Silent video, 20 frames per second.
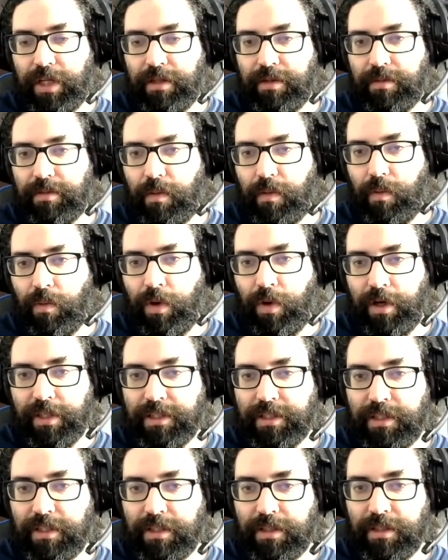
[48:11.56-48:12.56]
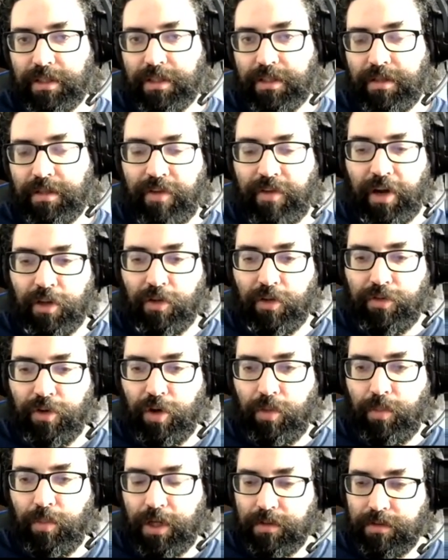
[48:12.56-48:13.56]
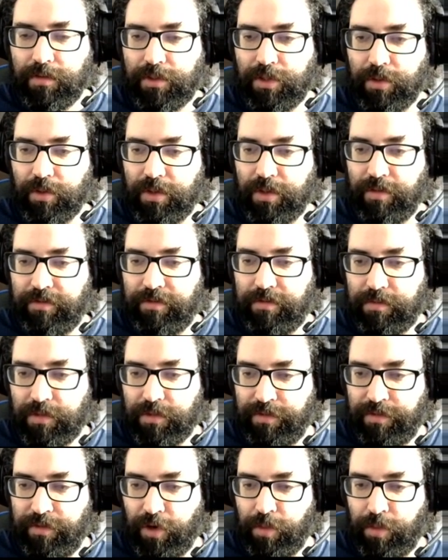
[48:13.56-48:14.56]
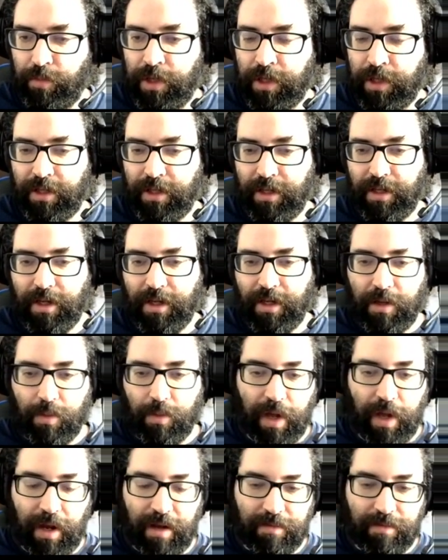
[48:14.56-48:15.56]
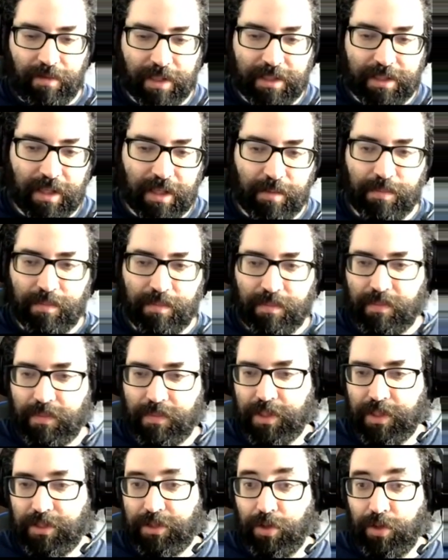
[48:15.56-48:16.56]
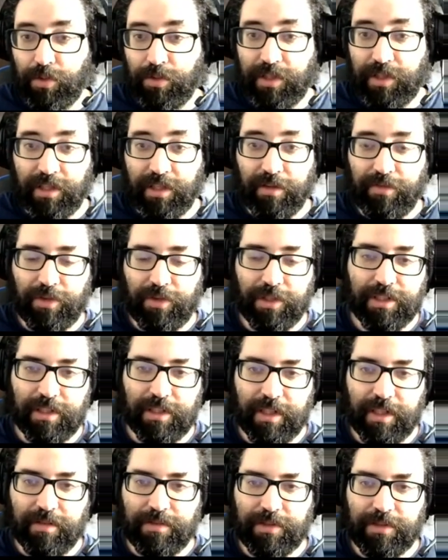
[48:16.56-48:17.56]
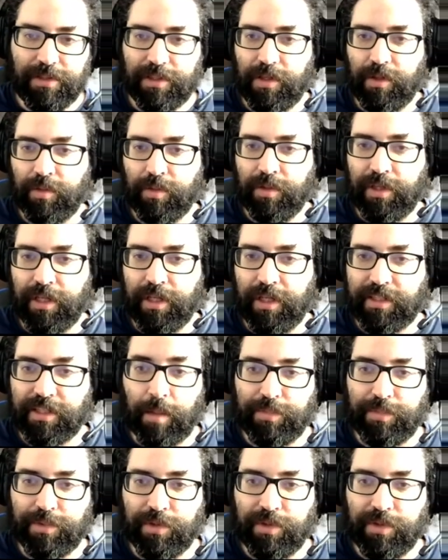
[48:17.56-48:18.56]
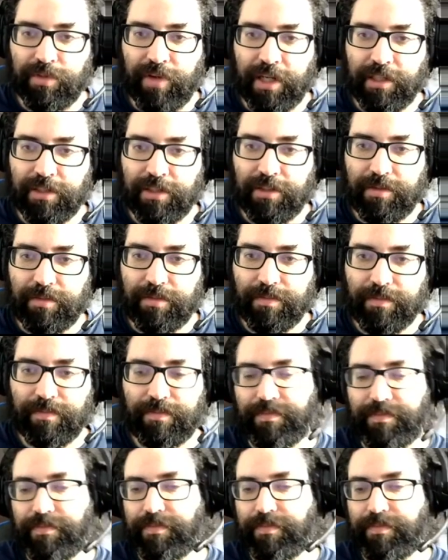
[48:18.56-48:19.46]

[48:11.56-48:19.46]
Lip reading: then what is the final formula? So the formula, we have a sum. So the difference lives on the exceptional divisor.